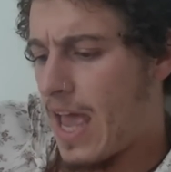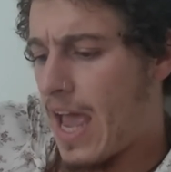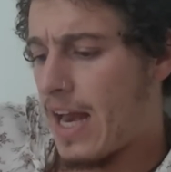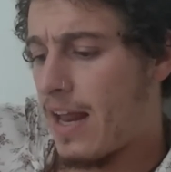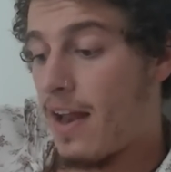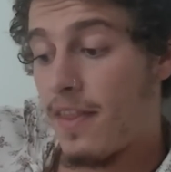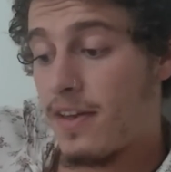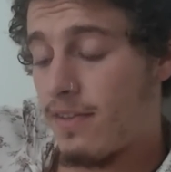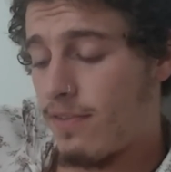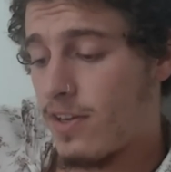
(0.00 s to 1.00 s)
And another
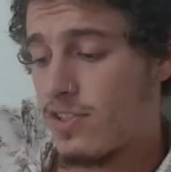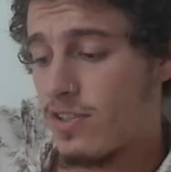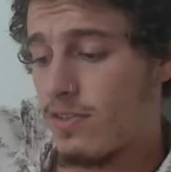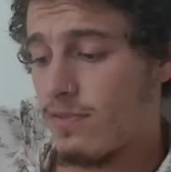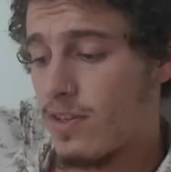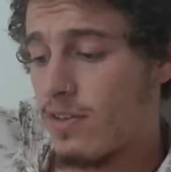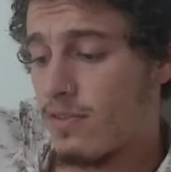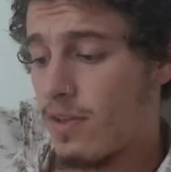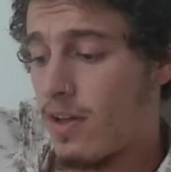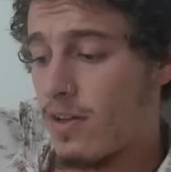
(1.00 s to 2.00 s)
definition
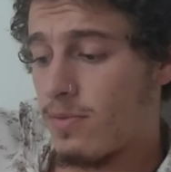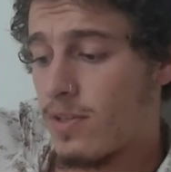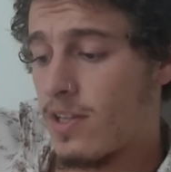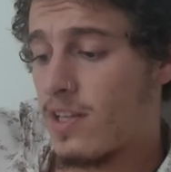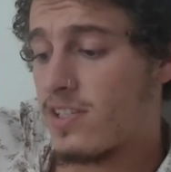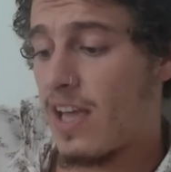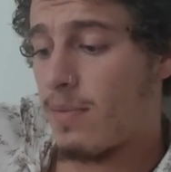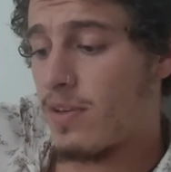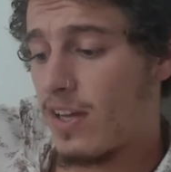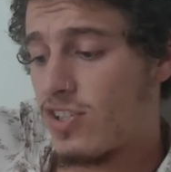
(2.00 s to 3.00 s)
within the
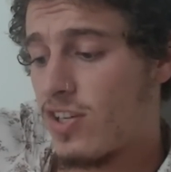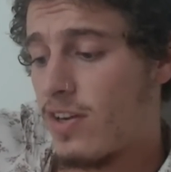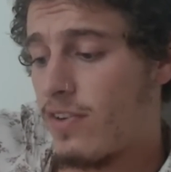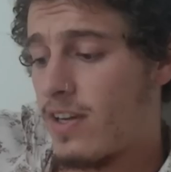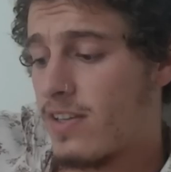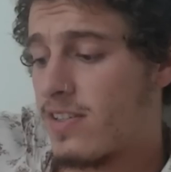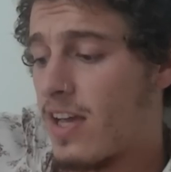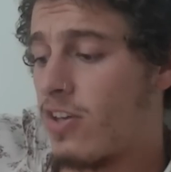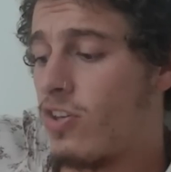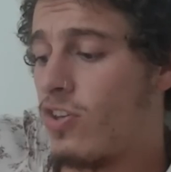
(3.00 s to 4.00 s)
same dictionary is
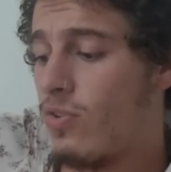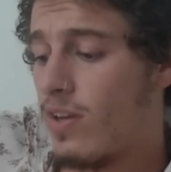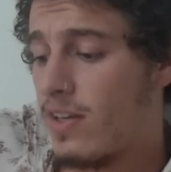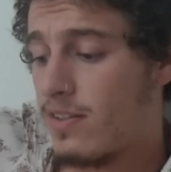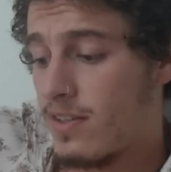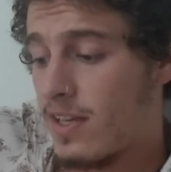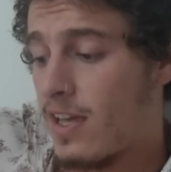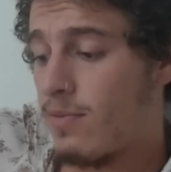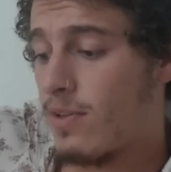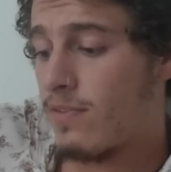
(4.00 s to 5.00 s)
a unit.
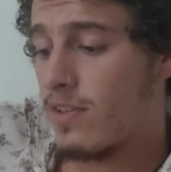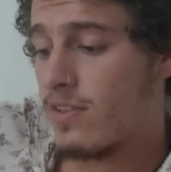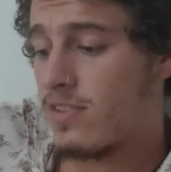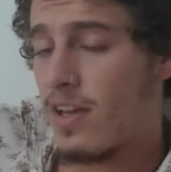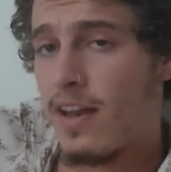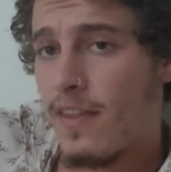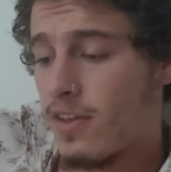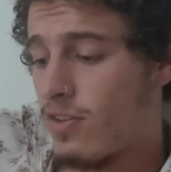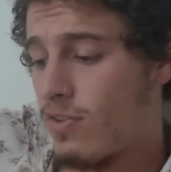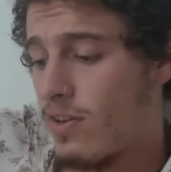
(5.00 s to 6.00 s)
Again, we have another
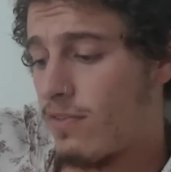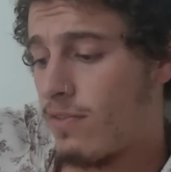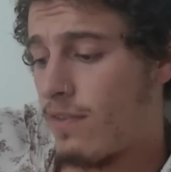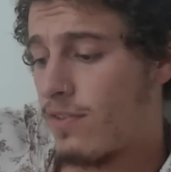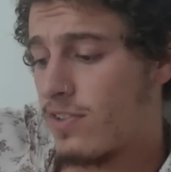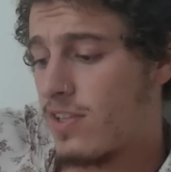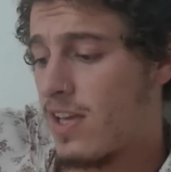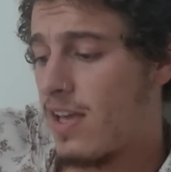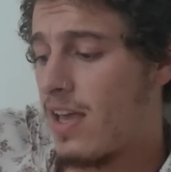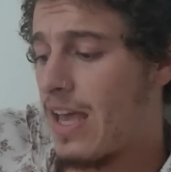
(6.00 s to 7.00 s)
unit reference
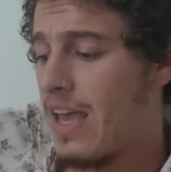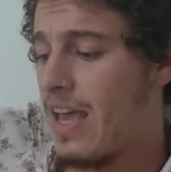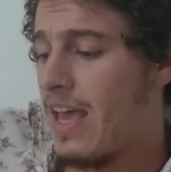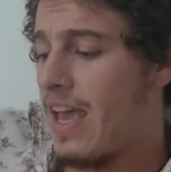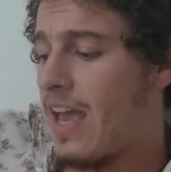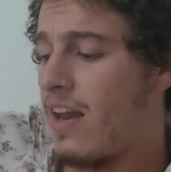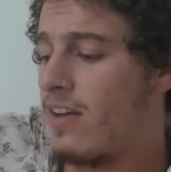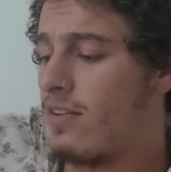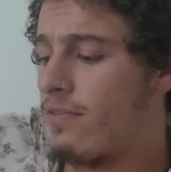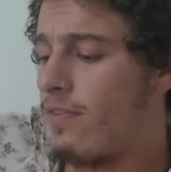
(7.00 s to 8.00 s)
there. And
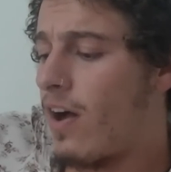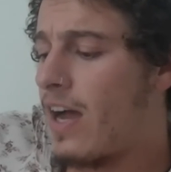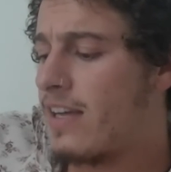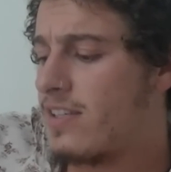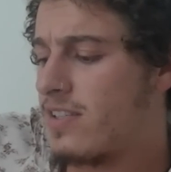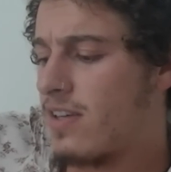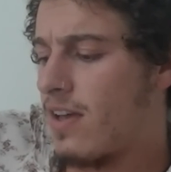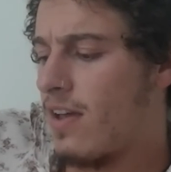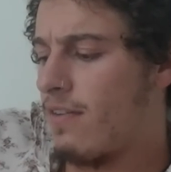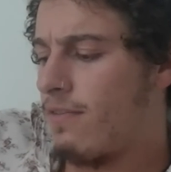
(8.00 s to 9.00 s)
a device
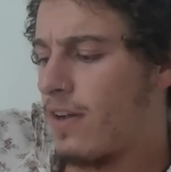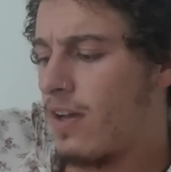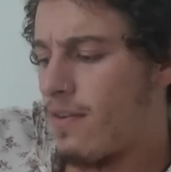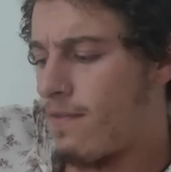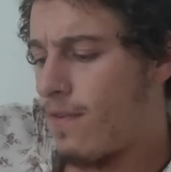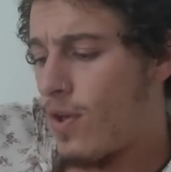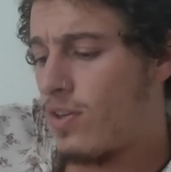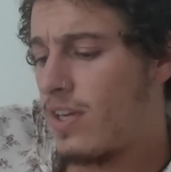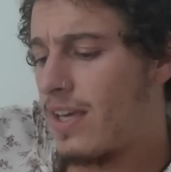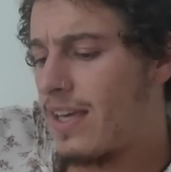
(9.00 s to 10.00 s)
for
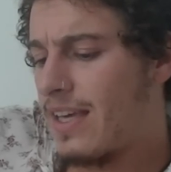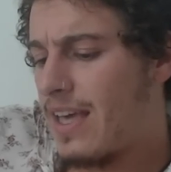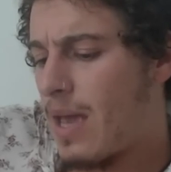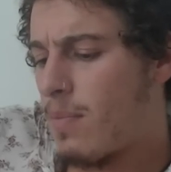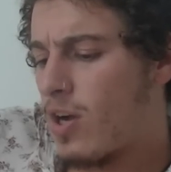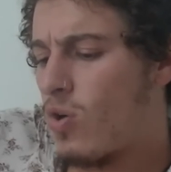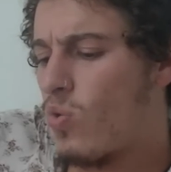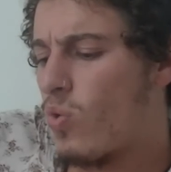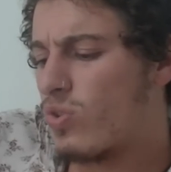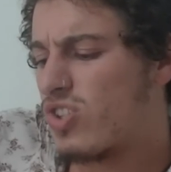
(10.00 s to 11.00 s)
converting chemical
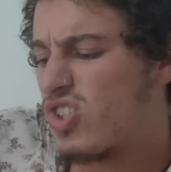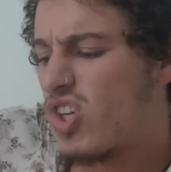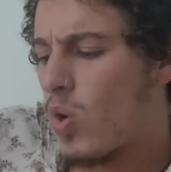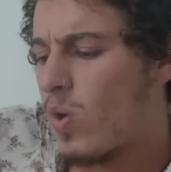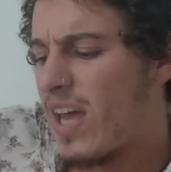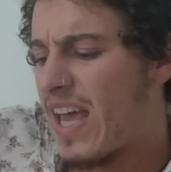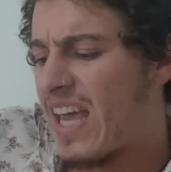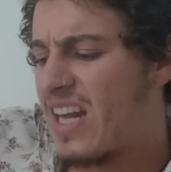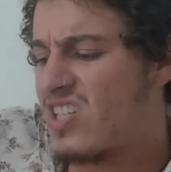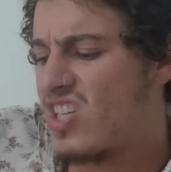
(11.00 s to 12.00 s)
or solar
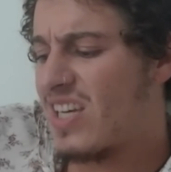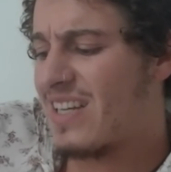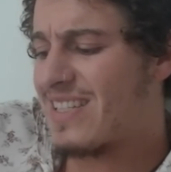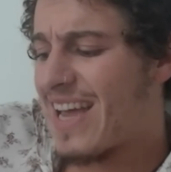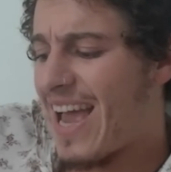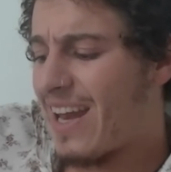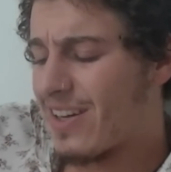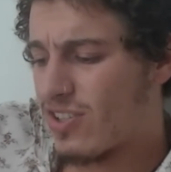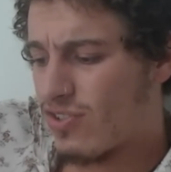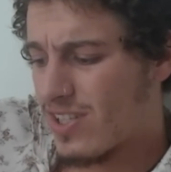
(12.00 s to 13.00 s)
energy into
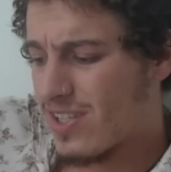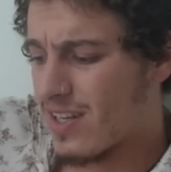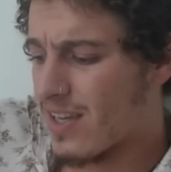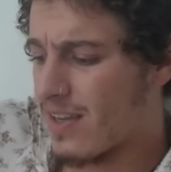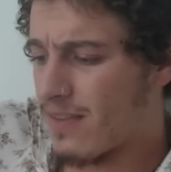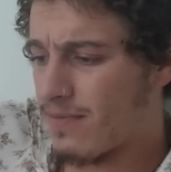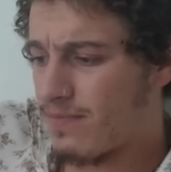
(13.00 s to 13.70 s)
electricity.